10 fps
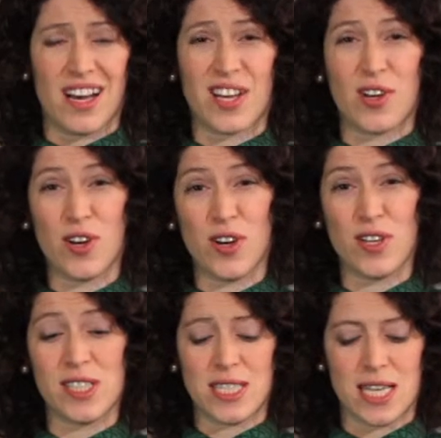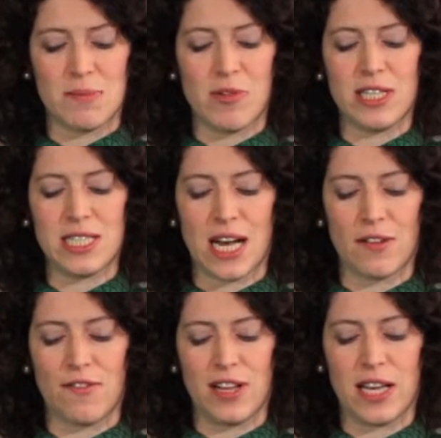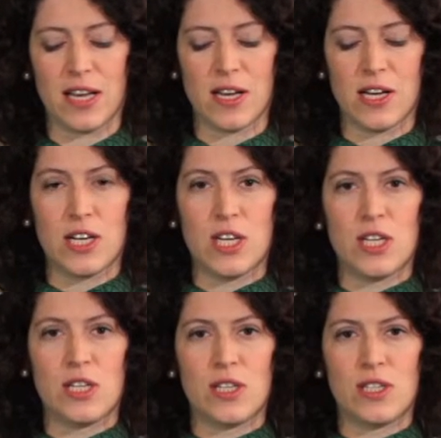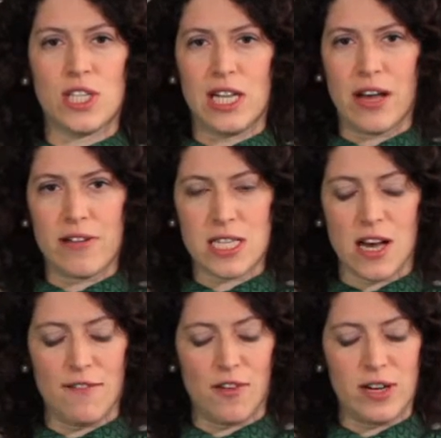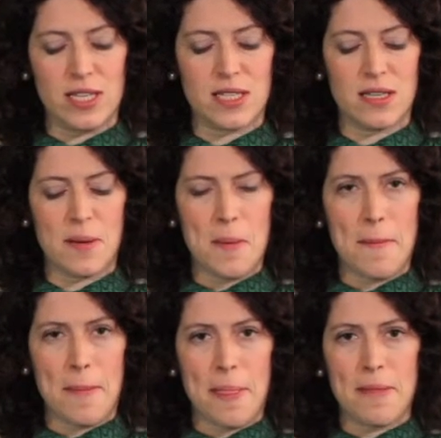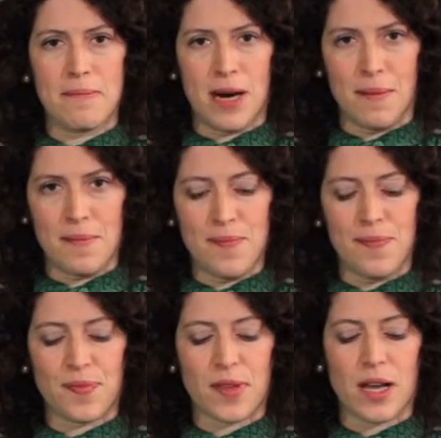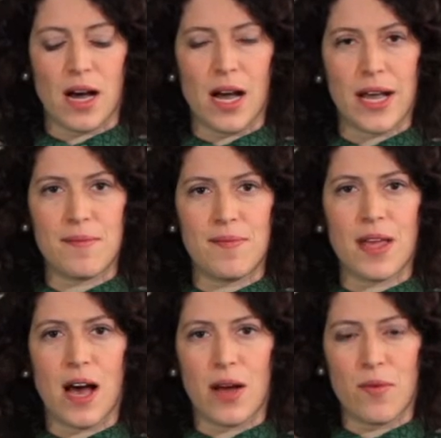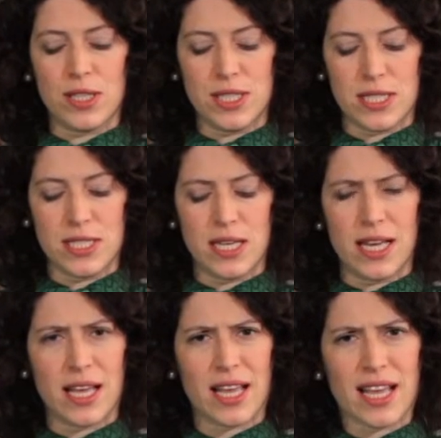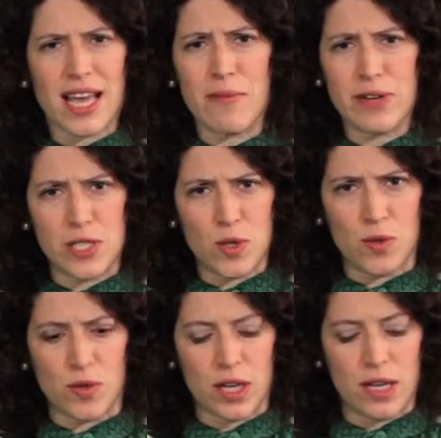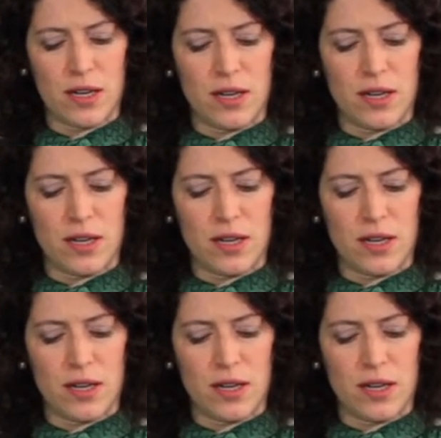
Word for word: "I could," says Marina doubtfully. She lowers her voice. "Mum, I wondered, can we talk?"